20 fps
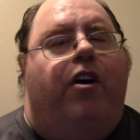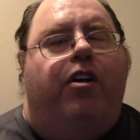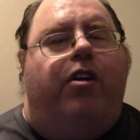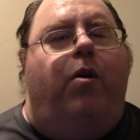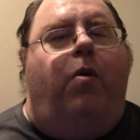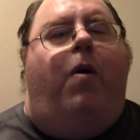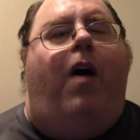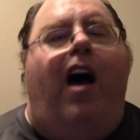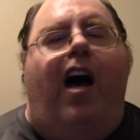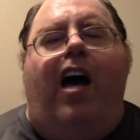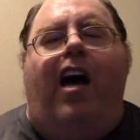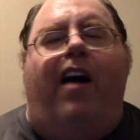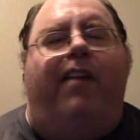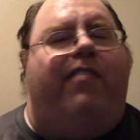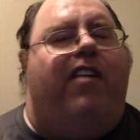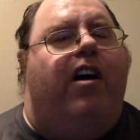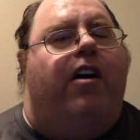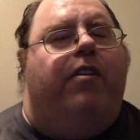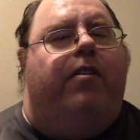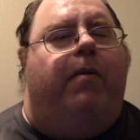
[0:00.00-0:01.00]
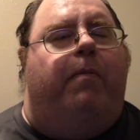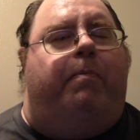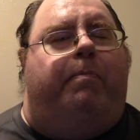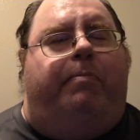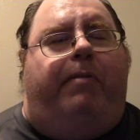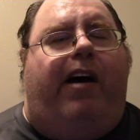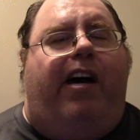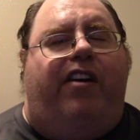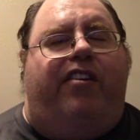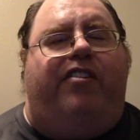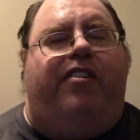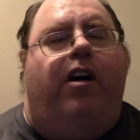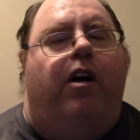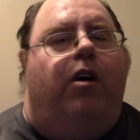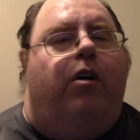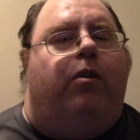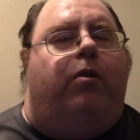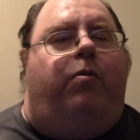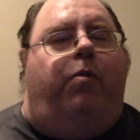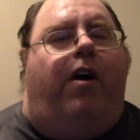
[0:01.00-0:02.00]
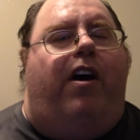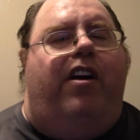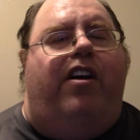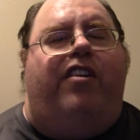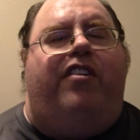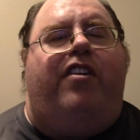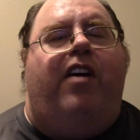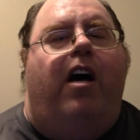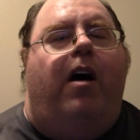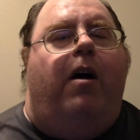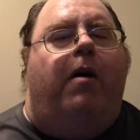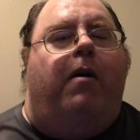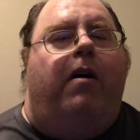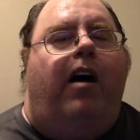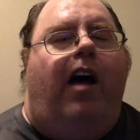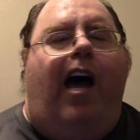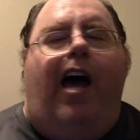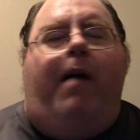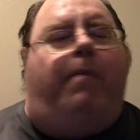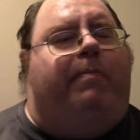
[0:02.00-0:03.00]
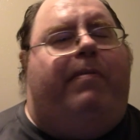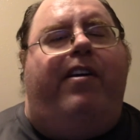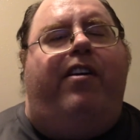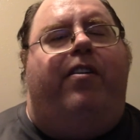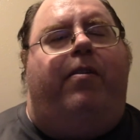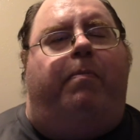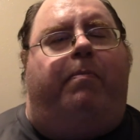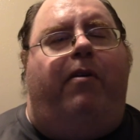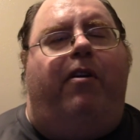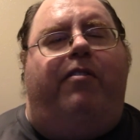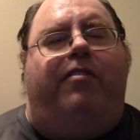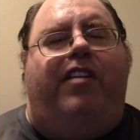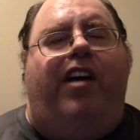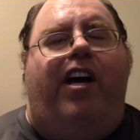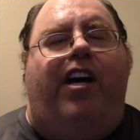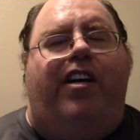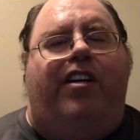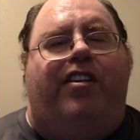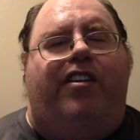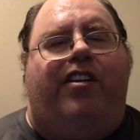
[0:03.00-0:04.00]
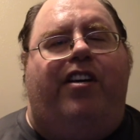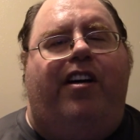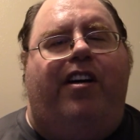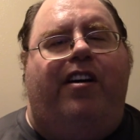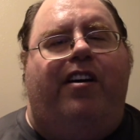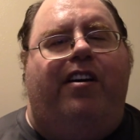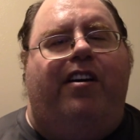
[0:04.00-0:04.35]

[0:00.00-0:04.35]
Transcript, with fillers: You have the best, greatest, happiest of birthdays